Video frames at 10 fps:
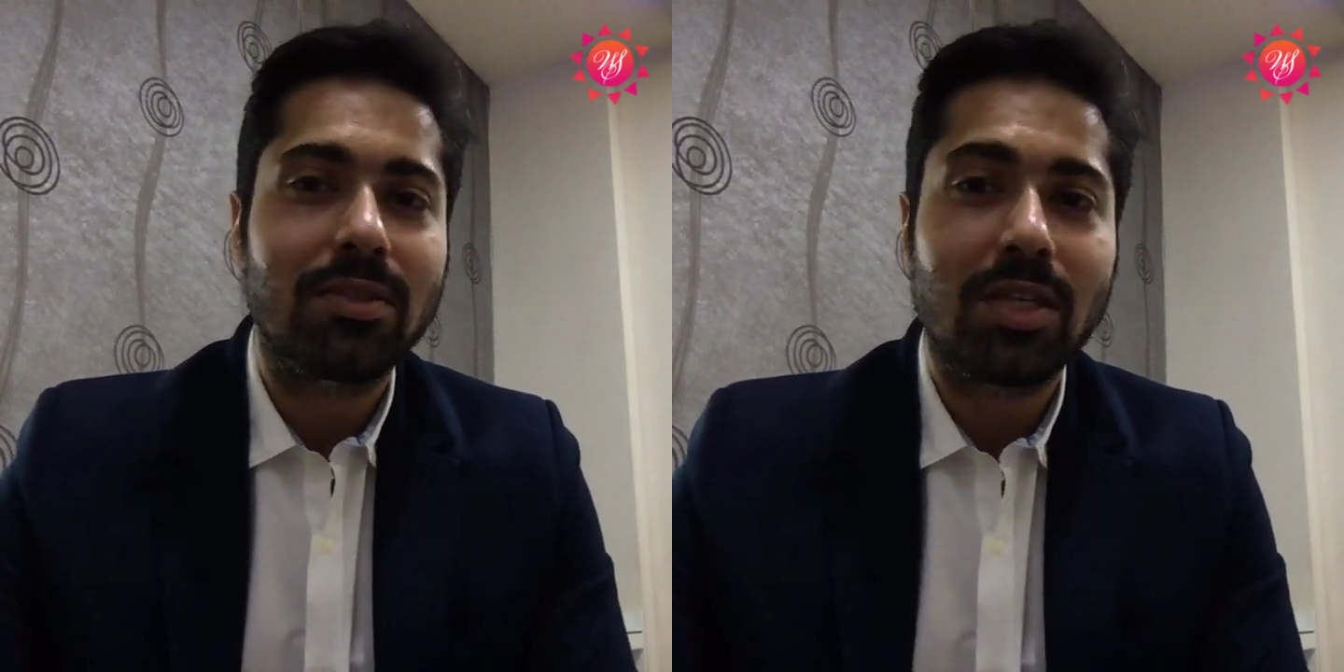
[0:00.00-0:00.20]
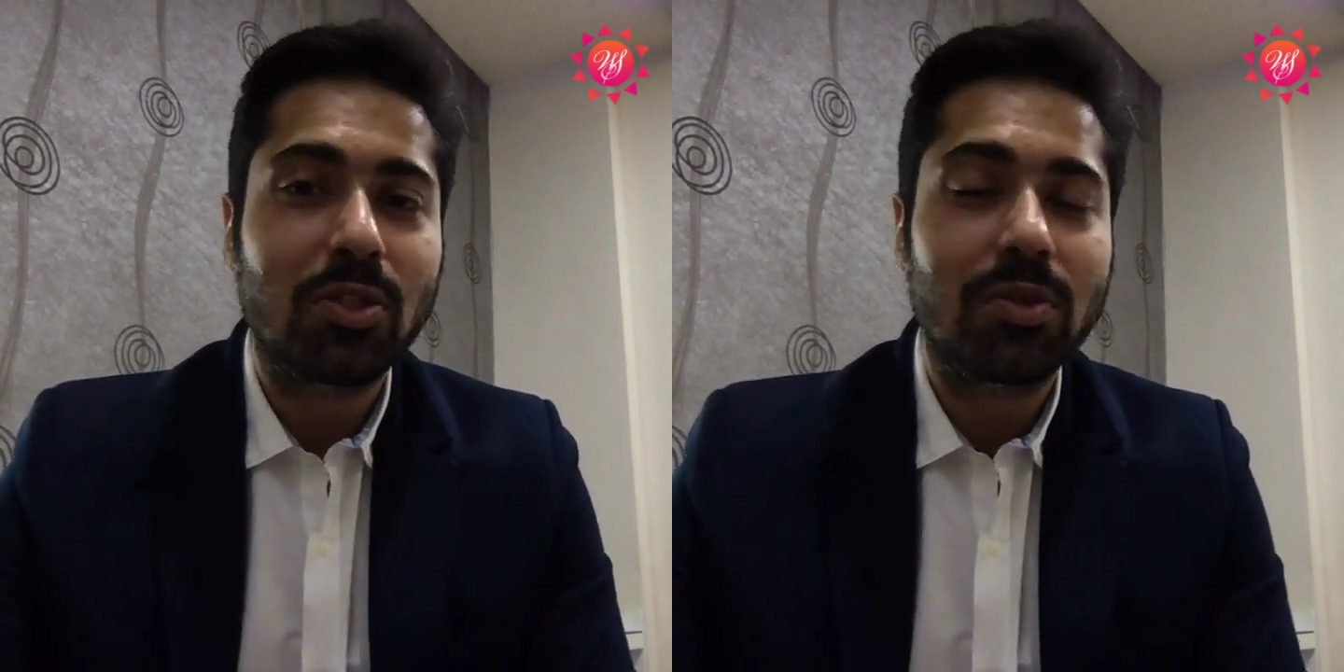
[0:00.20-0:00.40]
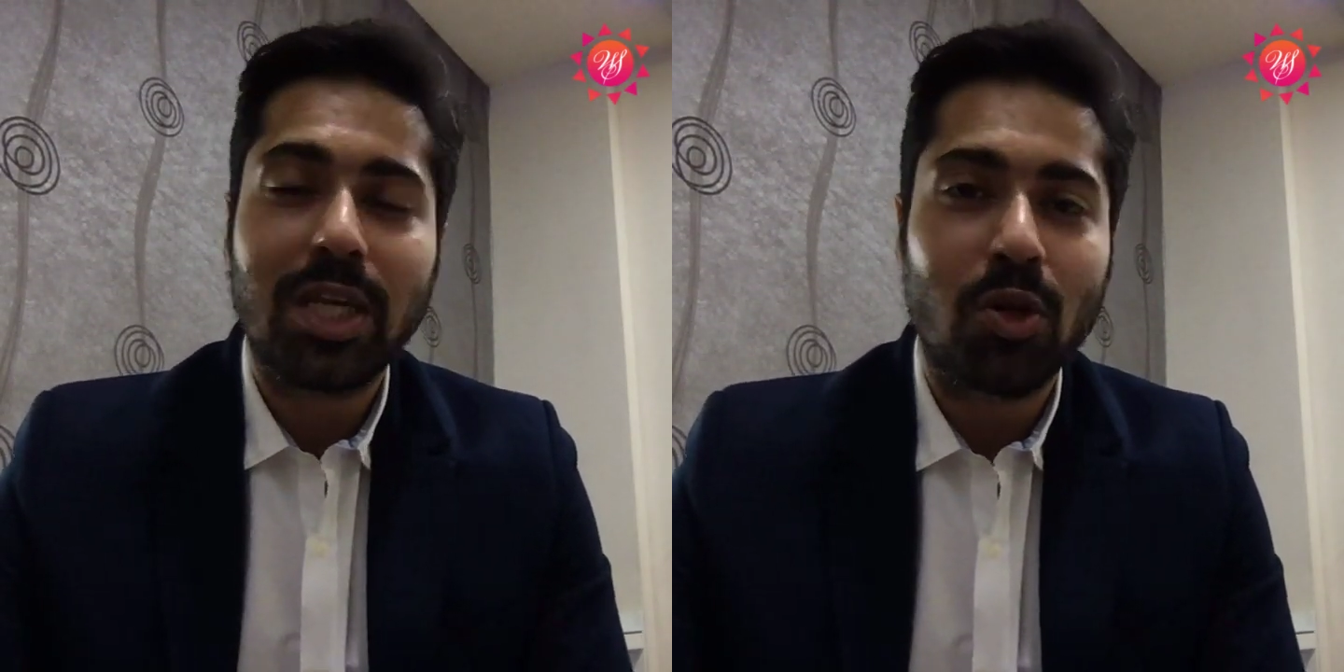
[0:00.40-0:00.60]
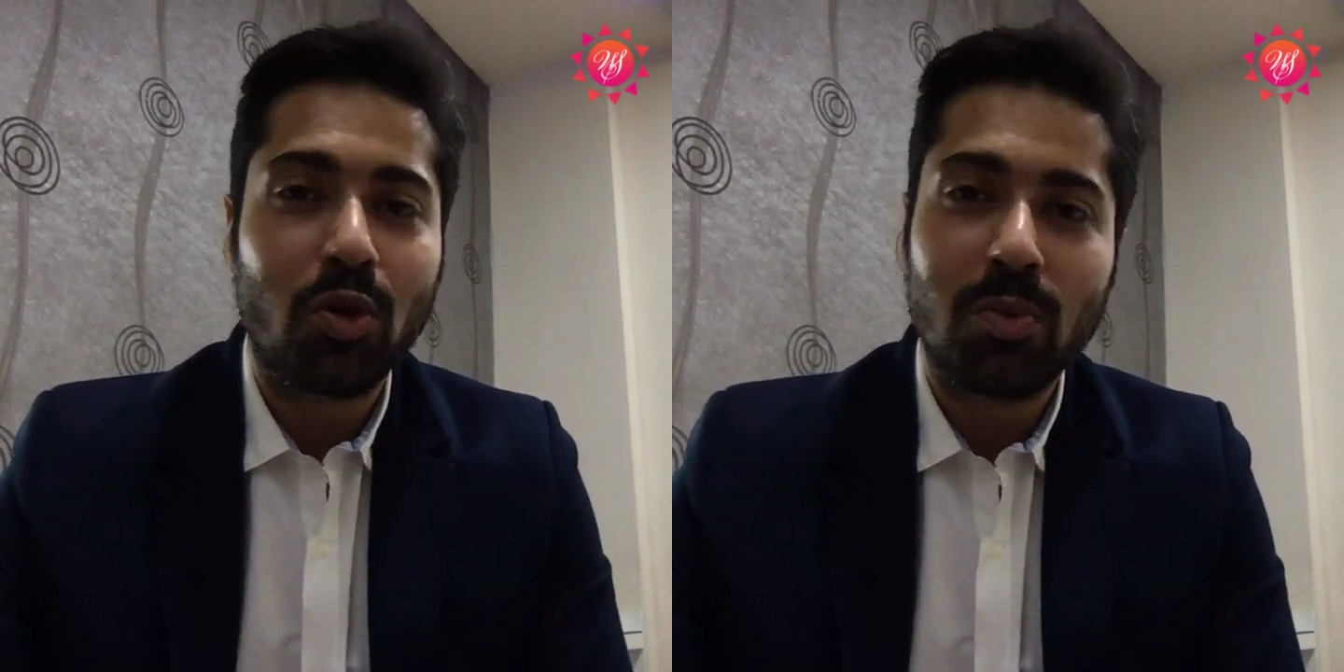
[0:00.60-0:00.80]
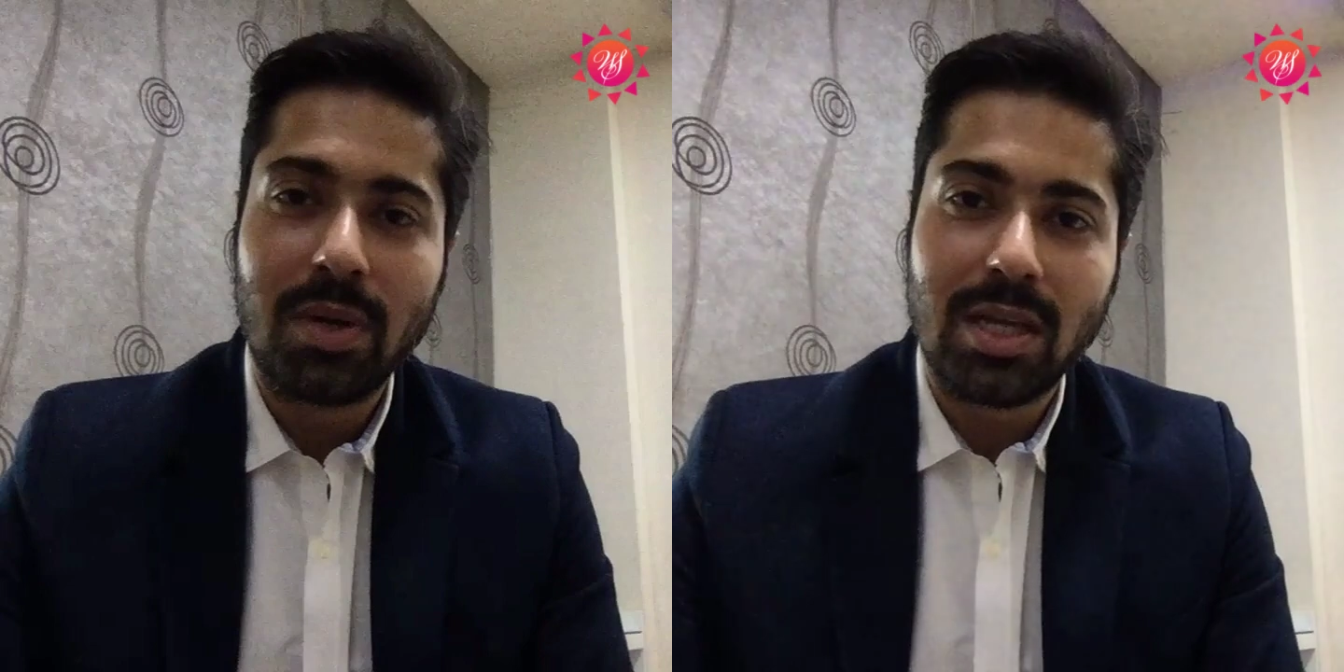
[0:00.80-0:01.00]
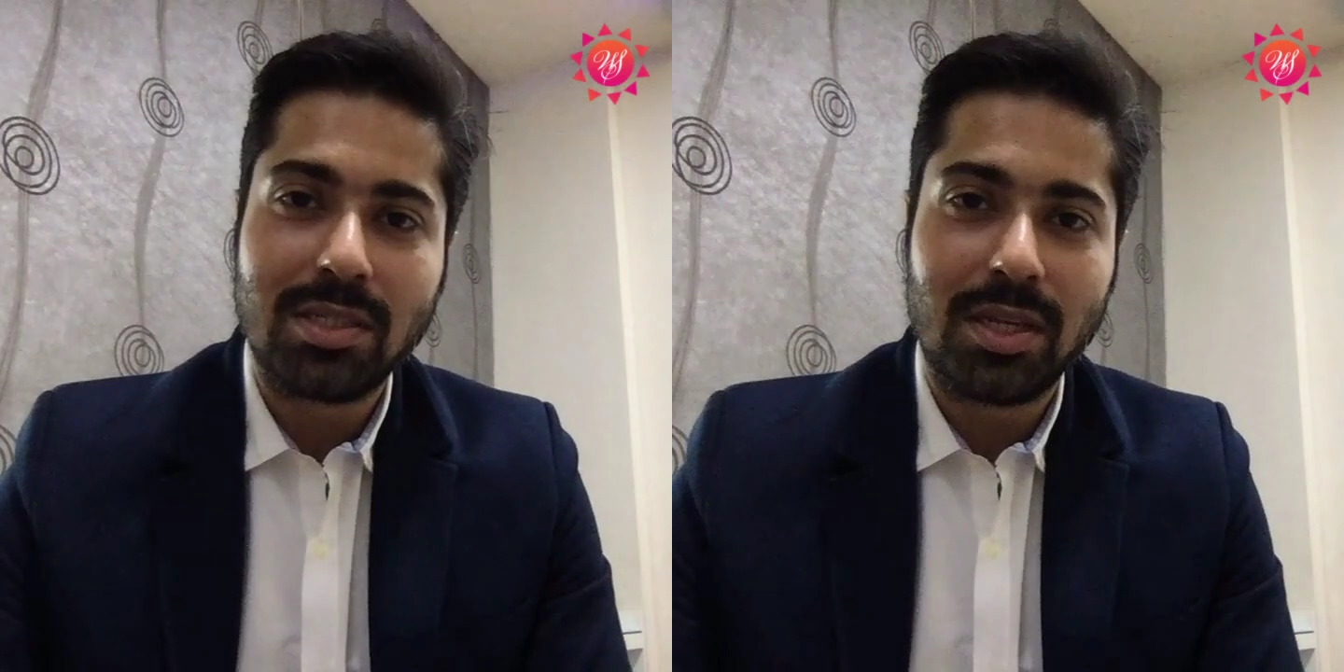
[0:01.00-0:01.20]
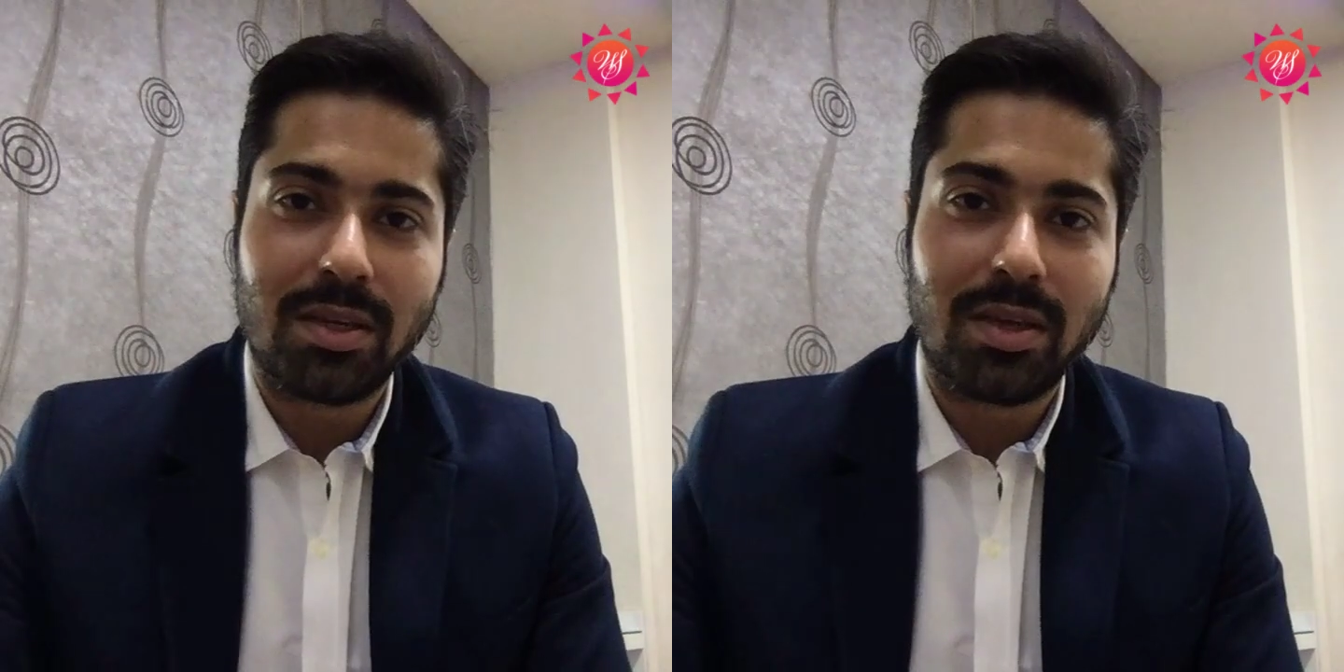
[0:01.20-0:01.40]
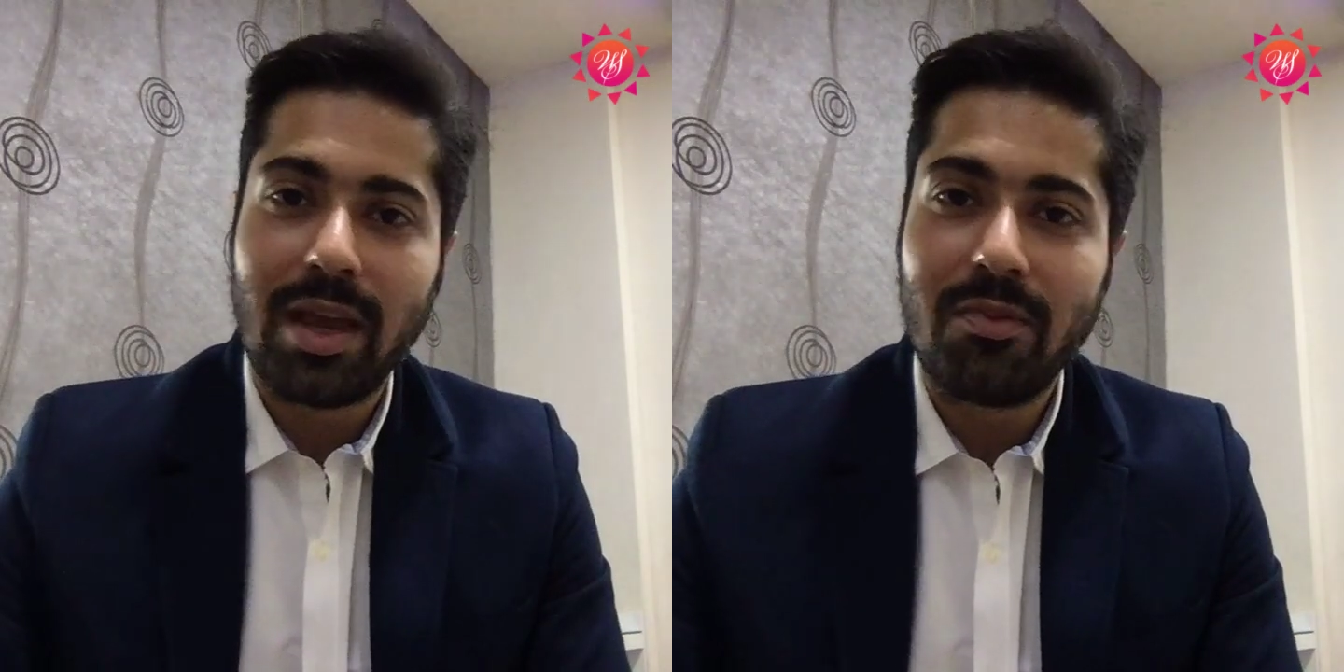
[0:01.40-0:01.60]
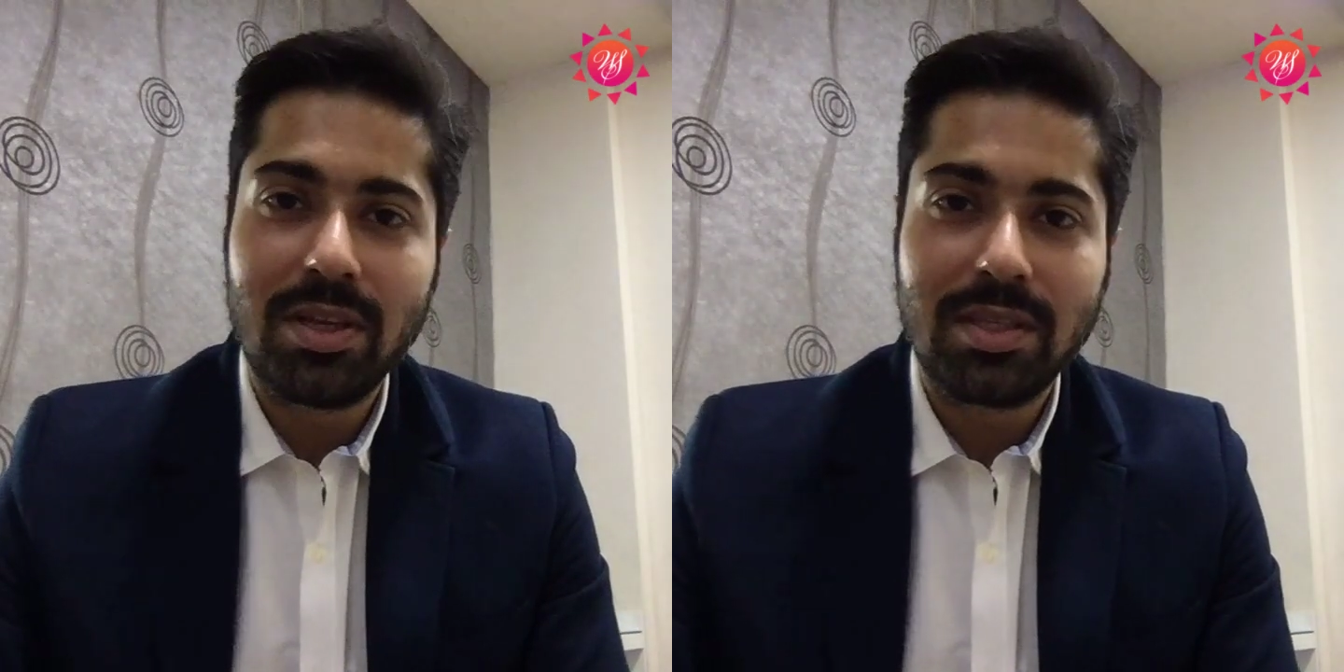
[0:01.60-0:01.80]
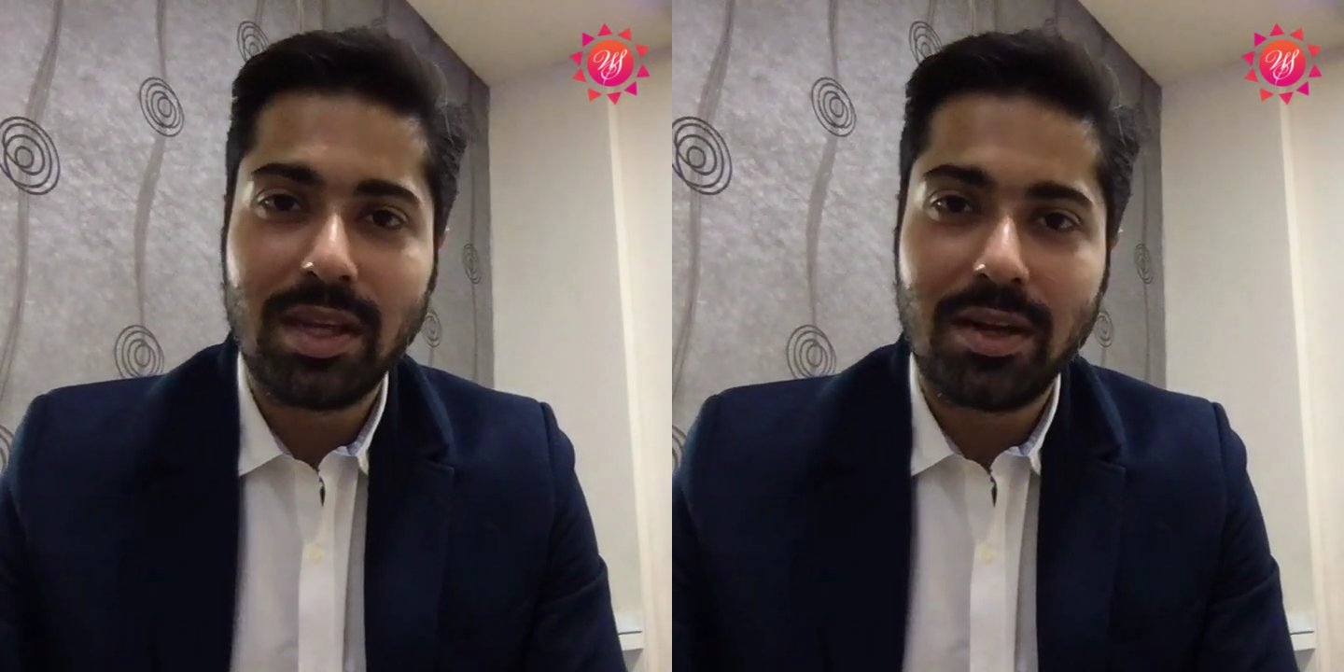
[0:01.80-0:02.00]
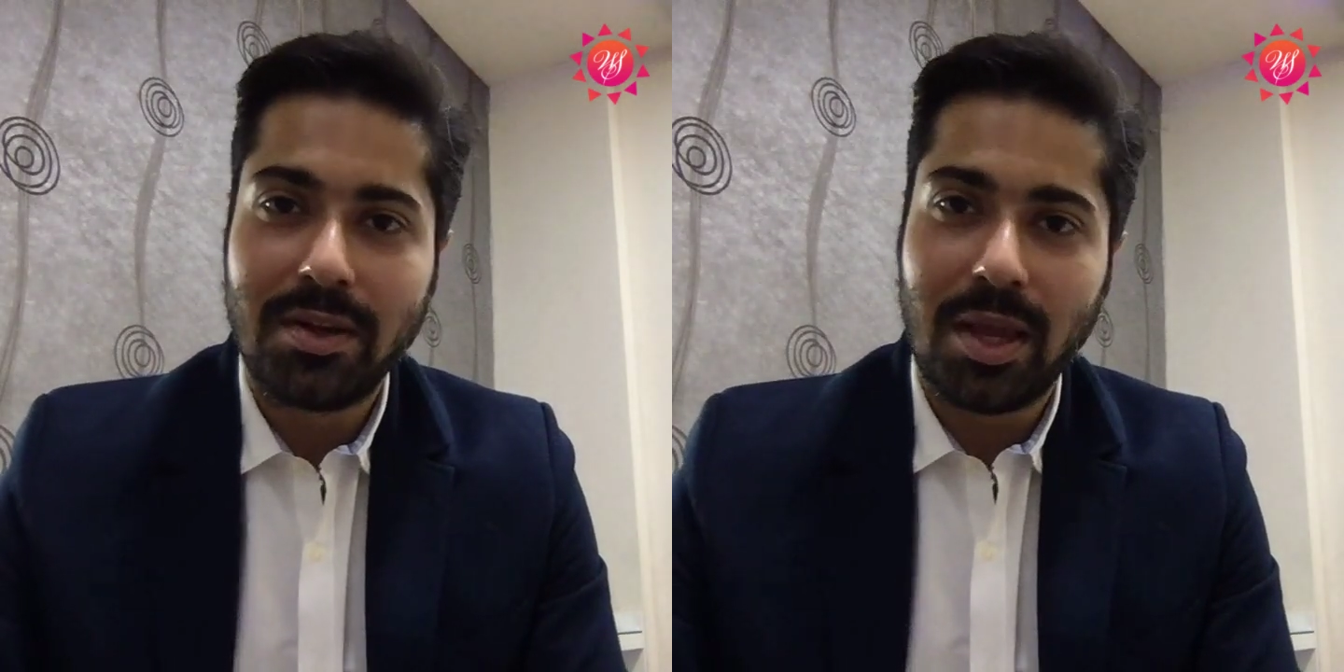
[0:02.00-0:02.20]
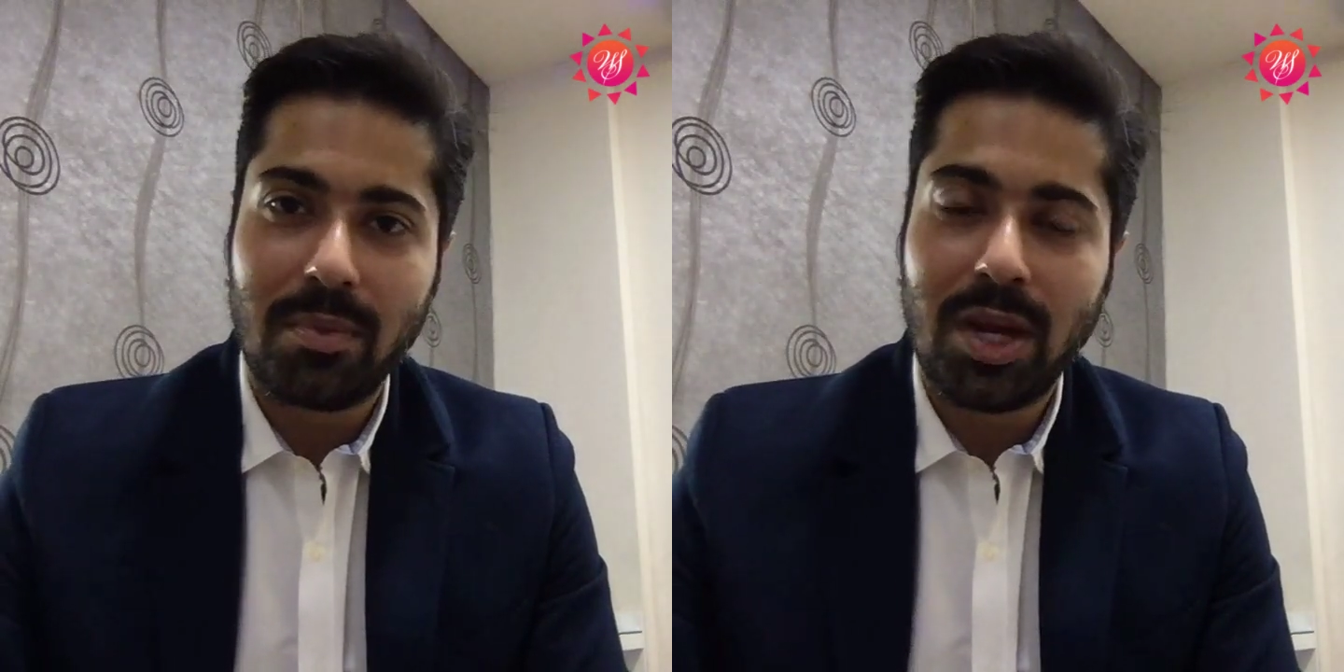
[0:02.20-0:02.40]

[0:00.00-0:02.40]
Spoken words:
just to say no to plastic every single time.